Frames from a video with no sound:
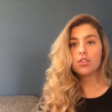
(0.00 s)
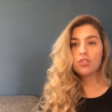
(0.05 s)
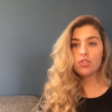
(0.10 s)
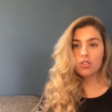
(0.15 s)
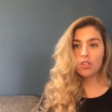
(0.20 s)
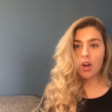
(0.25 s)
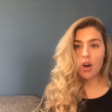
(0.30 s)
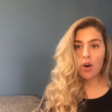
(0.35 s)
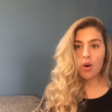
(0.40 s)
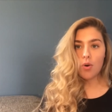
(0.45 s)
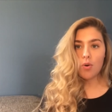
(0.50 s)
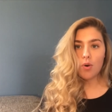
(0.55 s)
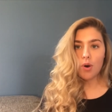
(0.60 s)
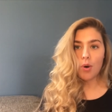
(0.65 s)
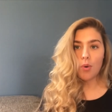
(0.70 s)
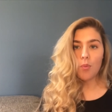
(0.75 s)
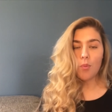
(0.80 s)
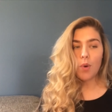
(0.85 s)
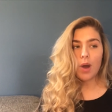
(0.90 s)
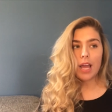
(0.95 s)

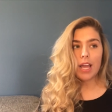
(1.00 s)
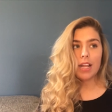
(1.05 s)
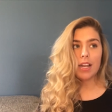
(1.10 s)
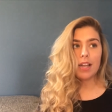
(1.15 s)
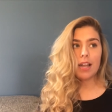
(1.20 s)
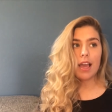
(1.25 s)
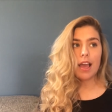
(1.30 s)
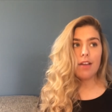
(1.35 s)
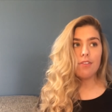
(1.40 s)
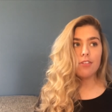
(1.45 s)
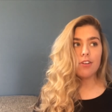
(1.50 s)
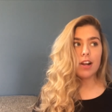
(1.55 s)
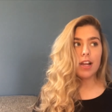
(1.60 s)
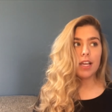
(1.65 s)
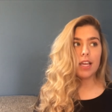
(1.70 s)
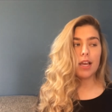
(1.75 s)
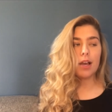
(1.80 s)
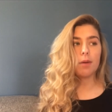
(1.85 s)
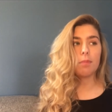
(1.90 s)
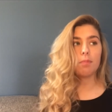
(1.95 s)
So whenever
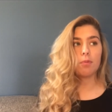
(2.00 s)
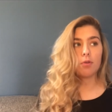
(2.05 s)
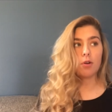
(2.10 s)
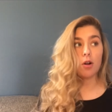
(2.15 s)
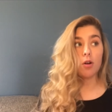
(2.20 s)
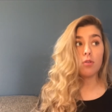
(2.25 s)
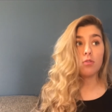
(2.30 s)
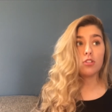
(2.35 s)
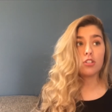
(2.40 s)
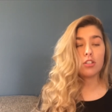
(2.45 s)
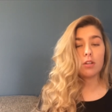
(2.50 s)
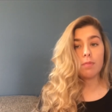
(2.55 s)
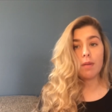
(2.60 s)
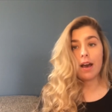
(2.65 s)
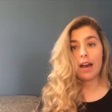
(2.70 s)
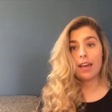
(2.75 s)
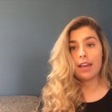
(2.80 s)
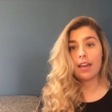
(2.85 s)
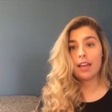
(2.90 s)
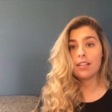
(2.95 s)
I get approached
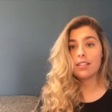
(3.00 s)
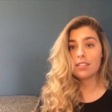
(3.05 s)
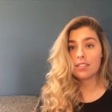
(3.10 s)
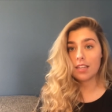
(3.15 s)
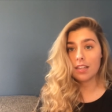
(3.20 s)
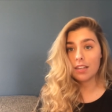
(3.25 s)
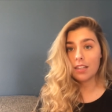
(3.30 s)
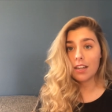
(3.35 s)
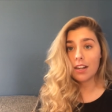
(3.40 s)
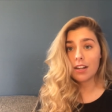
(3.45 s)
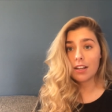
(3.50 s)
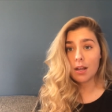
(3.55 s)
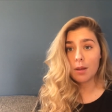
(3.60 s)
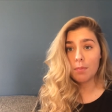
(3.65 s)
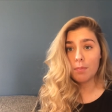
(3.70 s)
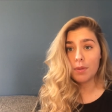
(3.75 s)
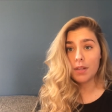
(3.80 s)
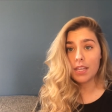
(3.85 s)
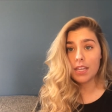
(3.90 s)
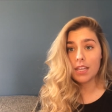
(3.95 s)
by a skincare
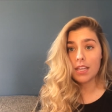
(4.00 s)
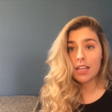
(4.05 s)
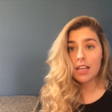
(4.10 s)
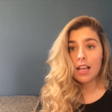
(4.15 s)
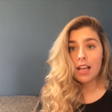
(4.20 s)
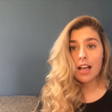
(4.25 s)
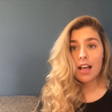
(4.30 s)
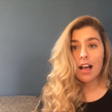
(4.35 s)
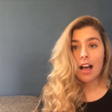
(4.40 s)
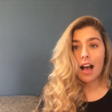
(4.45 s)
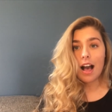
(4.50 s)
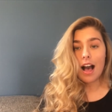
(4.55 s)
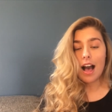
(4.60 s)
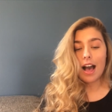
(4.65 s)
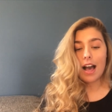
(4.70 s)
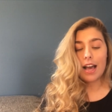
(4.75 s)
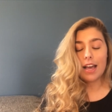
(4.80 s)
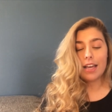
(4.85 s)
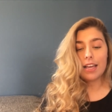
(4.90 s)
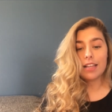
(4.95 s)
company,
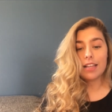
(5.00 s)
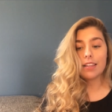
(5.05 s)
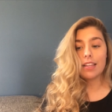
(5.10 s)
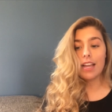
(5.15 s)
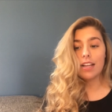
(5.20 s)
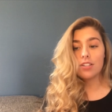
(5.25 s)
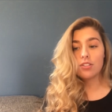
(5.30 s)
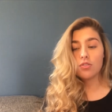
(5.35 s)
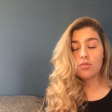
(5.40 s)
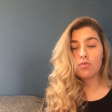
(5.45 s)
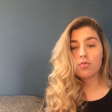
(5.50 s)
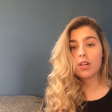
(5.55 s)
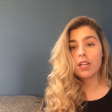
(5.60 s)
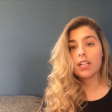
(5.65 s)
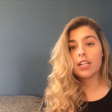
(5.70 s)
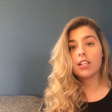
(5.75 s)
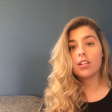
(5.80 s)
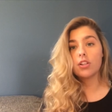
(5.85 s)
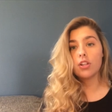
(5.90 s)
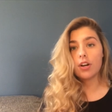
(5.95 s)
I like to
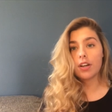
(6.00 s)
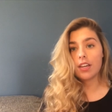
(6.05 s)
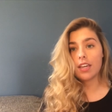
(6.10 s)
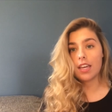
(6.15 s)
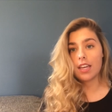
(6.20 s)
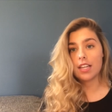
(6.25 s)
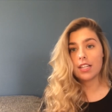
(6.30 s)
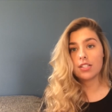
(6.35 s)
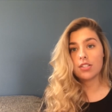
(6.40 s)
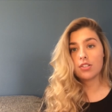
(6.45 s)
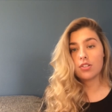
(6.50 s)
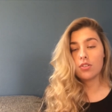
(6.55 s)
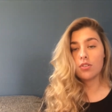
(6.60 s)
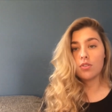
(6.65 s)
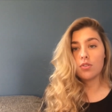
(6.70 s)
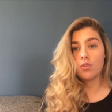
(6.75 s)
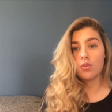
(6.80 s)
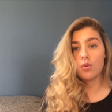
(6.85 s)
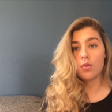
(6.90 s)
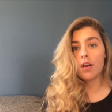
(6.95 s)
really look
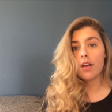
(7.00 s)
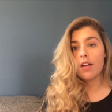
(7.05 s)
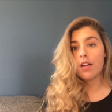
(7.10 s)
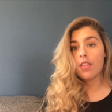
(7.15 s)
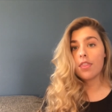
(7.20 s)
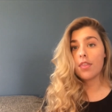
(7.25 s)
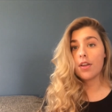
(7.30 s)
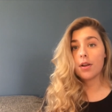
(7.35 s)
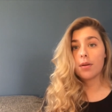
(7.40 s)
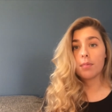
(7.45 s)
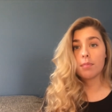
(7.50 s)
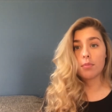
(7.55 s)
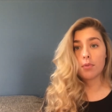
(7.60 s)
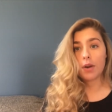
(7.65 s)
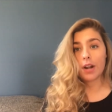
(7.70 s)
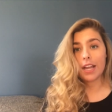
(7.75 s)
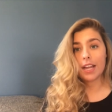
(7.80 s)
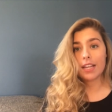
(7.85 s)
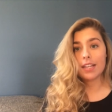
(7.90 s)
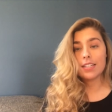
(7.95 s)
into their
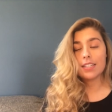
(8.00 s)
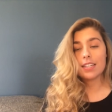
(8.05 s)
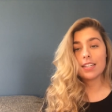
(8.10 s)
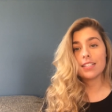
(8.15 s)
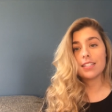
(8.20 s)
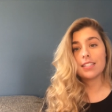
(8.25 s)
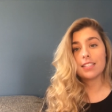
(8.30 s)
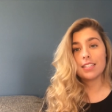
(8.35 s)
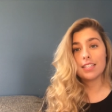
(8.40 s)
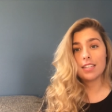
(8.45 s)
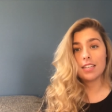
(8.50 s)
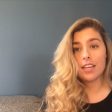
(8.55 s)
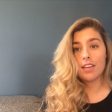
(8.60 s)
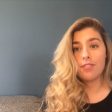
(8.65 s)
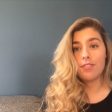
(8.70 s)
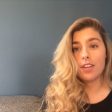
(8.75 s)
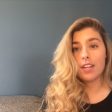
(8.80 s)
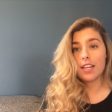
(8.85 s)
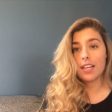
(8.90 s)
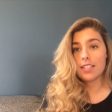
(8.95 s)
brand and see
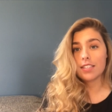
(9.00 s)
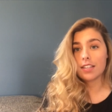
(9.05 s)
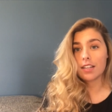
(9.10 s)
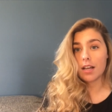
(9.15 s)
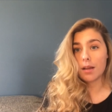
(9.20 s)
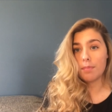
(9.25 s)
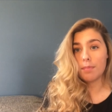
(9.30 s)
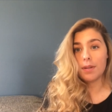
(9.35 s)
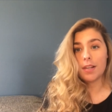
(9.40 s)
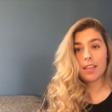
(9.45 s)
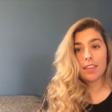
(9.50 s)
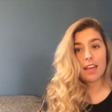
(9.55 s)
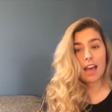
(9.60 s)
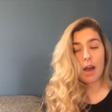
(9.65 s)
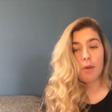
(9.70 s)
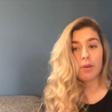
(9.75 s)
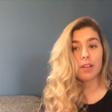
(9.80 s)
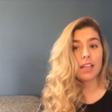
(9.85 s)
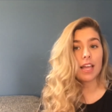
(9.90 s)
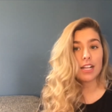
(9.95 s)
if it is a company that
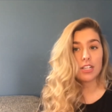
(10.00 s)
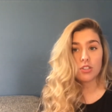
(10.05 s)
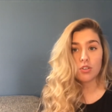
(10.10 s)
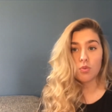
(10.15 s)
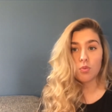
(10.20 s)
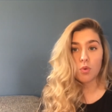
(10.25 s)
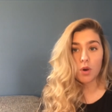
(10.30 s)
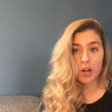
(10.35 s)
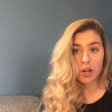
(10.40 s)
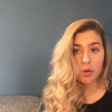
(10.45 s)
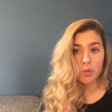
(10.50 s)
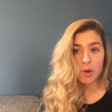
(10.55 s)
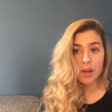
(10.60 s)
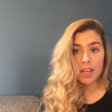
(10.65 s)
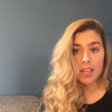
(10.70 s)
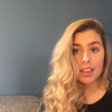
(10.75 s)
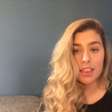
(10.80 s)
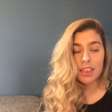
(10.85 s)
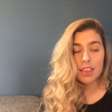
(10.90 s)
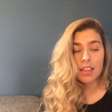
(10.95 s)
I would like to work
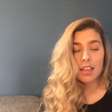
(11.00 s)
with.